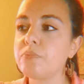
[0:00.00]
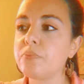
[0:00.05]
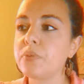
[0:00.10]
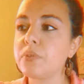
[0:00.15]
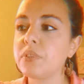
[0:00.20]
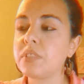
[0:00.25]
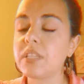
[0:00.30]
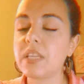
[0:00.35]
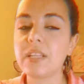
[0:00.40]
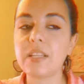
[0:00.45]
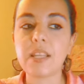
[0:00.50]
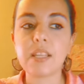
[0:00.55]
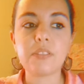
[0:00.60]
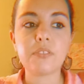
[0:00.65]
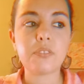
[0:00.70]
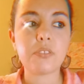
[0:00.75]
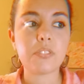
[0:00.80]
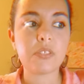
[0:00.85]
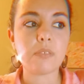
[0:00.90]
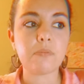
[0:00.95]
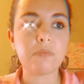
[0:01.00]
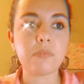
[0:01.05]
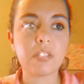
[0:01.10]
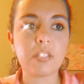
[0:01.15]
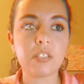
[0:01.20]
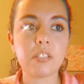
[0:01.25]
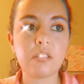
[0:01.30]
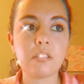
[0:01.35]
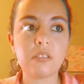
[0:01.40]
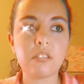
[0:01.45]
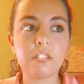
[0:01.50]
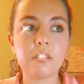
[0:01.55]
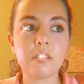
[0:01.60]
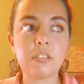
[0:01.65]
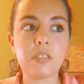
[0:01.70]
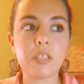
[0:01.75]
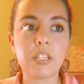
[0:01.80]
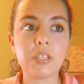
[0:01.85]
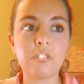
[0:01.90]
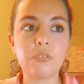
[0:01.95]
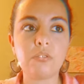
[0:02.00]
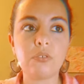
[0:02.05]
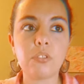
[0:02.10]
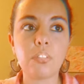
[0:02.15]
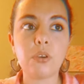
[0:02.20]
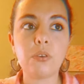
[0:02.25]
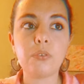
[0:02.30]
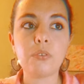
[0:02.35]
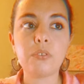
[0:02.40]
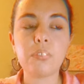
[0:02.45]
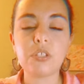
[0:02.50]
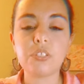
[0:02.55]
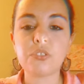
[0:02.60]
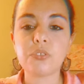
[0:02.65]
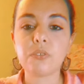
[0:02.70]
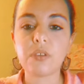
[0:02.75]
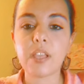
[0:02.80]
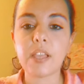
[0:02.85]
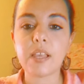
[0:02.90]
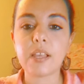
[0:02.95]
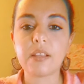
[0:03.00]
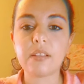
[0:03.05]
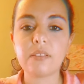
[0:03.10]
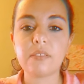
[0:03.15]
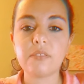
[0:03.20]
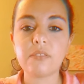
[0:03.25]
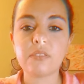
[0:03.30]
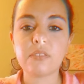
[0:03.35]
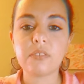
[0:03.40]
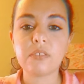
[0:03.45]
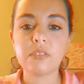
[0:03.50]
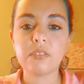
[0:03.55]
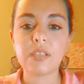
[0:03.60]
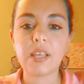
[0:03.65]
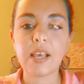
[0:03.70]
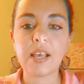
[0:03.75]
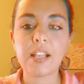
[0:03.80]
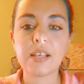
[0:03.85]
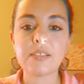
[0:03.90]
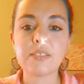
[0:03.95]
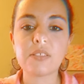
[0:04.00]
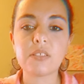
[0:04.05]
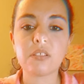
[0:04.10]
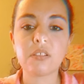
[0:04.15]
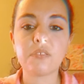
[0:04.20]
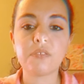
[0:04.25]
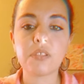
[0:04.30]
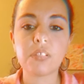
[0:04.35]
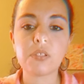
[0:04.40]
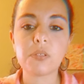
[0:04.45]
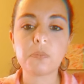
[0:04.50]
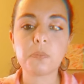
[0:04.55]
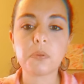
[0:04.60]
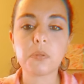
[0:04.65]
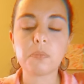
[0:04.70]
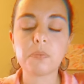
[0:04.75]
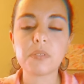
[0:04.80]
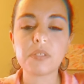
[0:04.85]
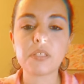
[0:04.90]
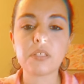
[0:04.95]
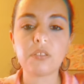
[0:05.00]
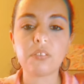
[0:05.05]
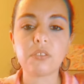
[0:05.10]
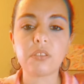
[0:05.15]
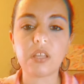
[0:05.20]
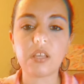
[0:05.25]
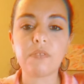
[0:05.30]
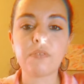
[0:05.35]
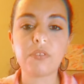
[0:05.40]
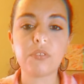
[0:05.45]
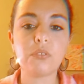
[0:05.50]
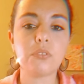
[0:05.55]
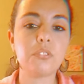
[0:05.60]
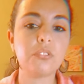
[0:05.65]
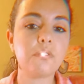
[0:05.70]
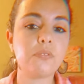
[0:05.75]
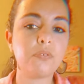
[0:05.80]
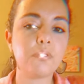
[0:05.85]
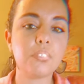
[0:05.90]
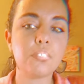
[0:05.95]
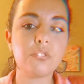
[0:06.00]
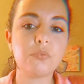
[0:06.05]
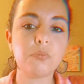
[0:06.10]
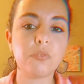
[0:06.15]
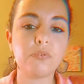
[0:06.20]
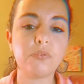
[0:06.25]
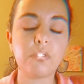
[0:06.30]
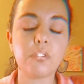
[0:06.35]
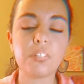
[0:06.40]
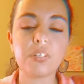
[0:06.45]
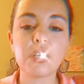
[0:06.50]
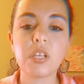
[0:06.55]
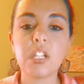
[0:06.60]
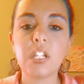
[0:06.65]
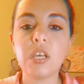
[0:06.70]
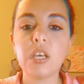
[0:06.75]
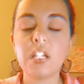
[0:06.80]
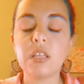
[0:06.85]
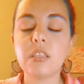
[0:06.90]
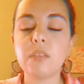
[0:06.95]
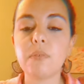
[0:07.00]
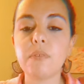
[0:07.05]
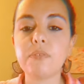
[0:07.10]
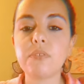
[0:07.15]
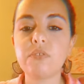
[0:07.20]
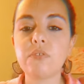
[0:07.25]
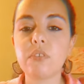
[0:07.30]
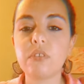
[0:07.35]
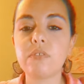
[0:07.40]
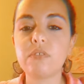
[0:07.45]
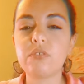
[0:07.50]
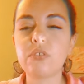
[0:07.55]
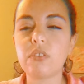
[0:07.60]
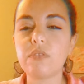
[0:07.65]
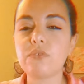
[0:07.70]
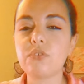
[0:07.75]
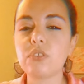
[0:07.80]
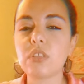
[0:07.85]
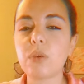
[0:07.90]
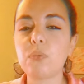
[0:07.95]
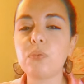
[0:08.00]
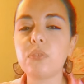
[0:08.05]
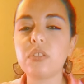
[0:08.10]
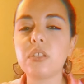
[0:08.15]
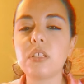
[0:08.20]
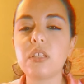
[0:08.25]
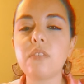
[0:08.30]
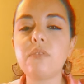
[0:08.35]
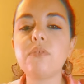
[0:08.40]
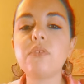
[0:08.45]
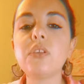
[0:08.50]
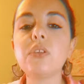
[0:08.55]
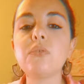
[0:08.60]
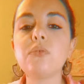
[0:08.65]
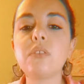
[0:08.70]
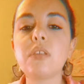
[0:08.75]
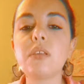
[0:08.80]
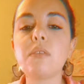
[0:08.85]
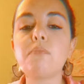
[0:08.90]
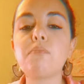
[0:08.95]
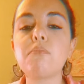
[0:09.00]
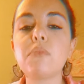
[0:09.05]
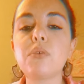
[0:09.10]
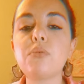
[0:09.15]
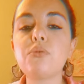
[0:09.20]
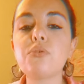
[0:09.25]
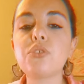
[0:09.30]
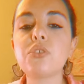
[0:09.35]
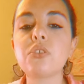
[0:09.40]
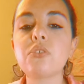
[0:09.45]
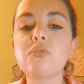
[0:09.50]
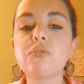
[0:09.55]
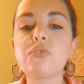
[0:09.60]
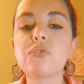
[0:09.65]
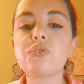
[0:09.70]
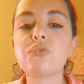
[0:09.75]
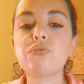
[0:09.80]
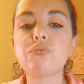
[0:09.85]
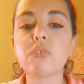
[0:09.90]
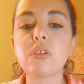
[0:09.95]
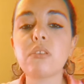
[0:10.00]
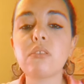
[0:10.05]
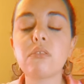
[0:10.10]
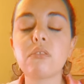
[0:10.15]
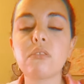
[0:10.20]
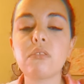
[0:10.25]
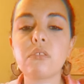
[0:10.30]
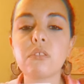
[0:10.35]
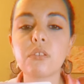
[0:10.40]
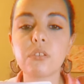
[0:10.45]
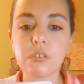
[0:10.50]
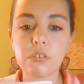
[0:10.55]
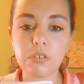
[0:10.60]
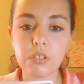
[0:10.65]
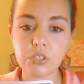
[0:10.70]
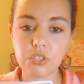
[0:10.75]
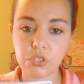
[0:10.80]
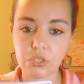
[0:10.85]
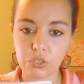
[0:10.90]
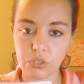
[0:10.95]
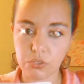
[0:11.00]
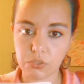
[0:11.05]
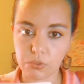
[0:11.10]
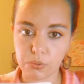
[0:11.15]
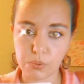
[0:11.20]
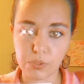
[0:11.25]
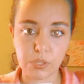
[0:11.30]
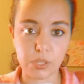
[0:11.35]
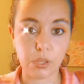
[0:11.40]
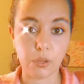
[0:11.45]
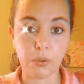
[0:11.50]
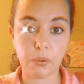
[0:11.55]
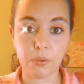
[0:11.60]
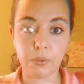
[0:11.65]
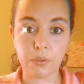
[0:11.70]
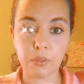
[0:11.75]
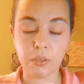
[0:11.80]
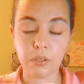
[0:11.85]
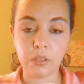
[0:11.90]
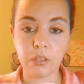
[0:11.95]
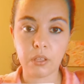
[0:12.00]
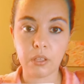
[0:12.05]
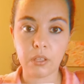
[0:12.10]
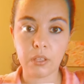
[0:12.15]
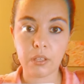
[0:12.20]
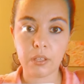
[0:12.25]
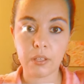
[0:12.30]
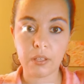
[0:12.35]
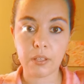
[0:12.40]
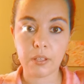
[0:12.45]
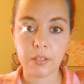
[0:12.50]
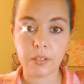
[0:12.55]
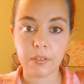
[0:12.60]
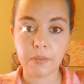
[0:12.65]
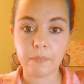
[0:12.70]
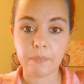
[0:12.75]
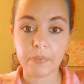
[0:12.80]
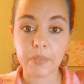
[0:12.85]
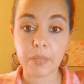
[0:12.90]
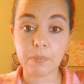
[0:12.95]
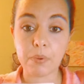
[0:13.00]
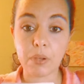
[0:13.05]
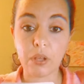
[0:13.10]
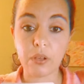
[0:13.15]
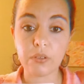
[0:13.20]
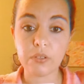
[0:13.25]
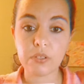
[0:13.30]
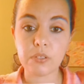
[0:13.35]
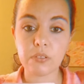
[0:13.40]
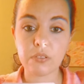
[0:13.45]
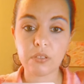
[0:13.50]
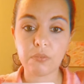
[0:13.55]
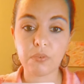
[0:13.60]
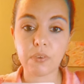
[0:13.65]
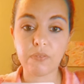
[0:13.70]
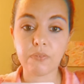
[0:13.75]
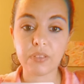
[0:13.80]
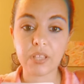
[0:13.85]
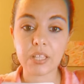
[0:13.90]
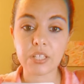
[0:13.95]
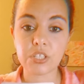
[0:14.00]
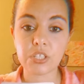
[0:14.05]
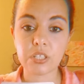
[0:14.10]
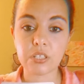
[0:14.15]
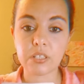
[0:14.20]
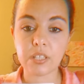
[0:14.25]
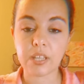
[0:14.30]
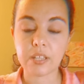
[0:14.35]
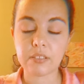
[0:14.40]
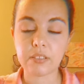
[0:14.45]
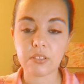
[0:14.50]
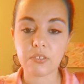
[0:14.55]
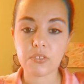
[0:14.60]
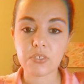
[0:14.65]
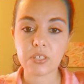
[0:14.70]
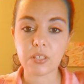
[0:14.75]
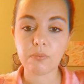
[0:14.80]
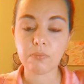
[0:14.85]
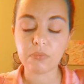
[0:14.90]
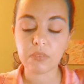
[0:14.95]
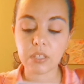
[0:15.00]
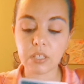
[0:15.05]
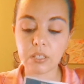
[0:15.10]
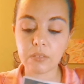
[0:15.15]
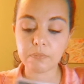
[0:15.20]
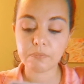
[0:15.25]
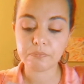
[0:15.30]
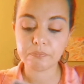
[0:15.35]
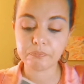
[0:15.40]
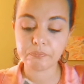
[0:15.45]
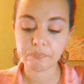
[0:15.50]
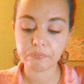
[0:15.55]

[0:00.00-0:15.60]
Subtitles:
put an end to something that you know you need to end, that has served its purpose in your life in order for you to move forward, the month of July will give you the emotional strength and courage to do so. But also the reflection that there's something